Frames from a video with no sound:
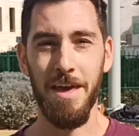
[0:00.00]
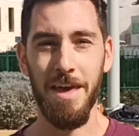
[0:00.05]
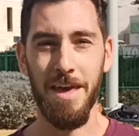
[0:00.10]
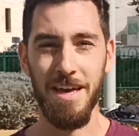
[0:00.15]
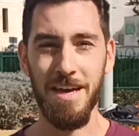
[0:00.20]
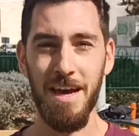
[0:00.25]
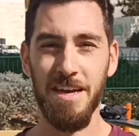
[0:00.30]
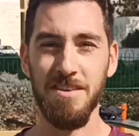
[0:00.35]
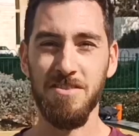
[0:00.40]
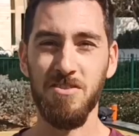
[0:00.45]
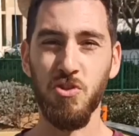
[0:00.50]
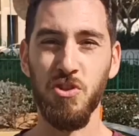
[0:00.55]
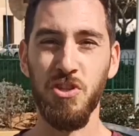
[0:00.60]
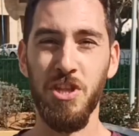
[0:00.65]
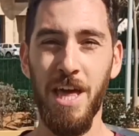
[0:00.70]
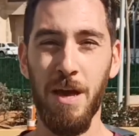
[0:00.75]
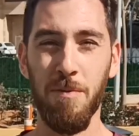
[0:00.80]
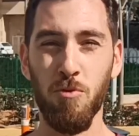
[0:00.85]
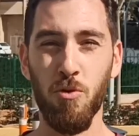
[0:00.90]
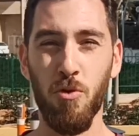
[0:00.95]
Hey guys,
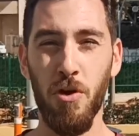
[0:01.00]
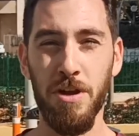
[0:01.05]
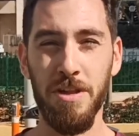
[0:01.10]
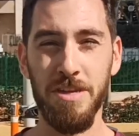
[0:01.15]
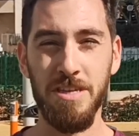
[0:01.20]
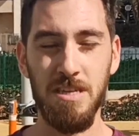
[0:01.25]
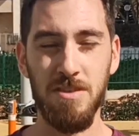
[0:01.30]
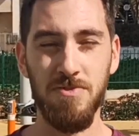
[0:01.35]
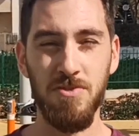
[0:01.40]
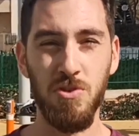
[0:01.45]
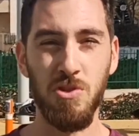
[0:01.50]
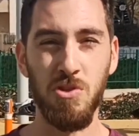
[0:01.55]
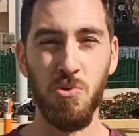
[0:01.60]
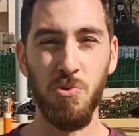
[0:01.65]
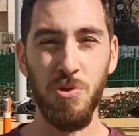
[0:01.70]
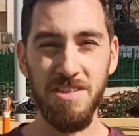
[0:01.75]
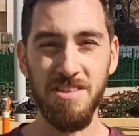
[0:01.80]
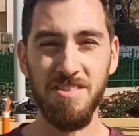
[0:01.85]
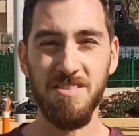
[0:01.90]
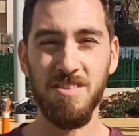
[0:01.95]
today I'm gonna give you
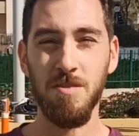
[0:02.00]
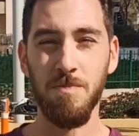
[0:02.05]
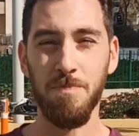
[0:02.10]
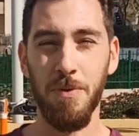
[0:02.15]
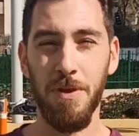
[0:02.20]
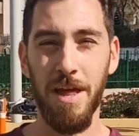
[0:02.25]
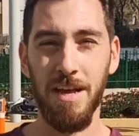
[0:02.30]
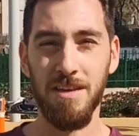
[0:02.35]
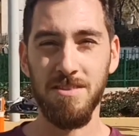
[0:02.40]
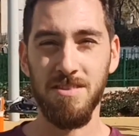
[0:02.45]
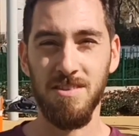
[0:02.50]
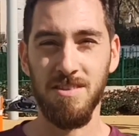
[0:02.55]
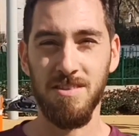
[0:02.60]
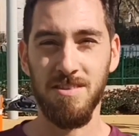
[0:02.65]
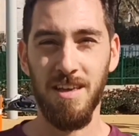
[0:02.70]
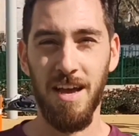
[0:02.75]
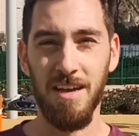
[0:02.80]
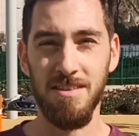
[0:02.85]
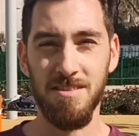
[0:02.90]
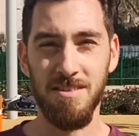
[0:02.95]
three simple
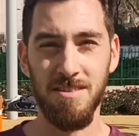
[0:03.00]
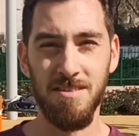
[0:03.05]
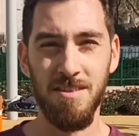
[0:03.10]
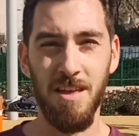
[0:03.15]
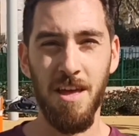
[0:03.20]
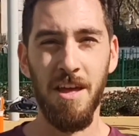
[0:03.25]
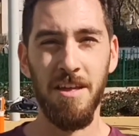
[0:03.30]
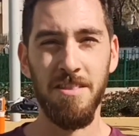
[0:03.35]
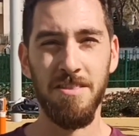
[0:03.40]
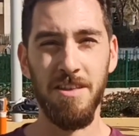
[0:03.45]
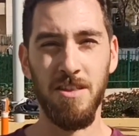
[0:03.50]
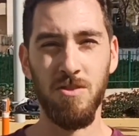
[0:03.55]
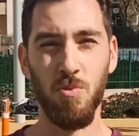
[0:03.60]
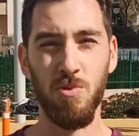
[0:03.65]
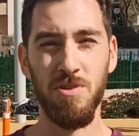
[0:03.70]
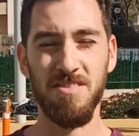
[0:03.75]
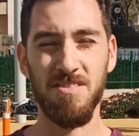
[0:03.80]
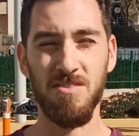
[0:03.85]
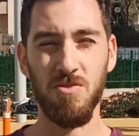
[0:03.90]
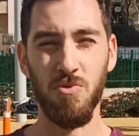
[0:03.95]
exercises that
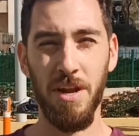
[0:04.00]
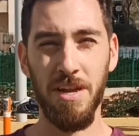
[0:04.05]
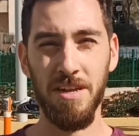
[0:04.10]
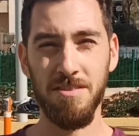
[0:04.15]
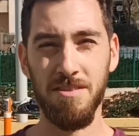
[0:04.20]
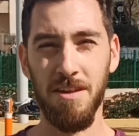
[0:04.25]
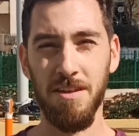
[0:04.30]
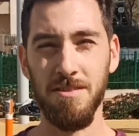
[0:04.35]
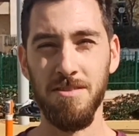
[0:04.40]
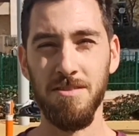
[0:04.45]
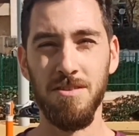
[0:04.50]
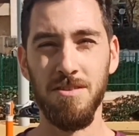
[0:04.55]
will strengthen